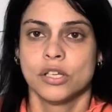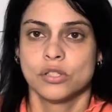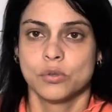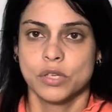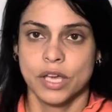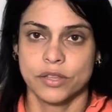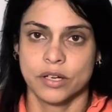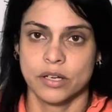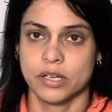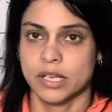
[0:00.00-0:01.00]

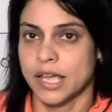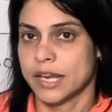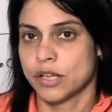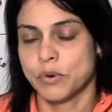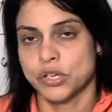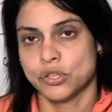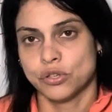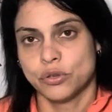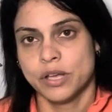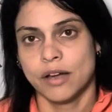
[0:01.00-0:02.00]
together on any question
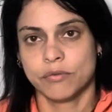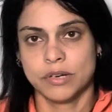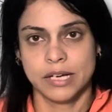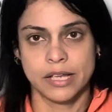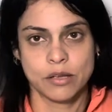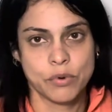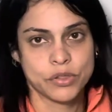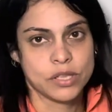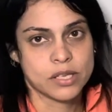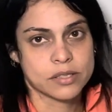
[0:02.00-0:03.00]
you have related
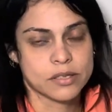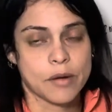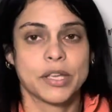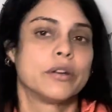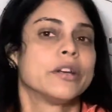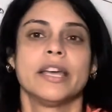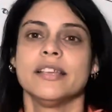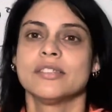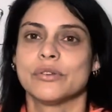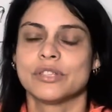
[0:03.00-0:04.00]
with this topic. Okay,
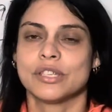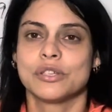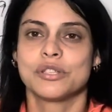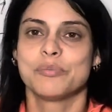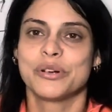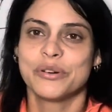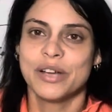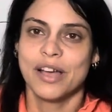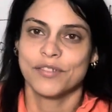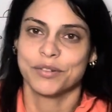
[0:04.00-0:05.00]
so see you tomorrow.
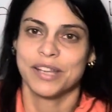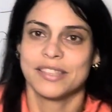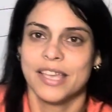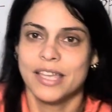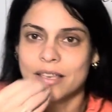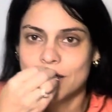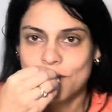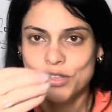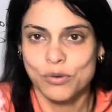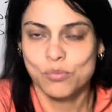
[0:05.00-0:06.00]
Have a great day. Love
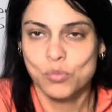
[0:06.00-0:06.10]
you.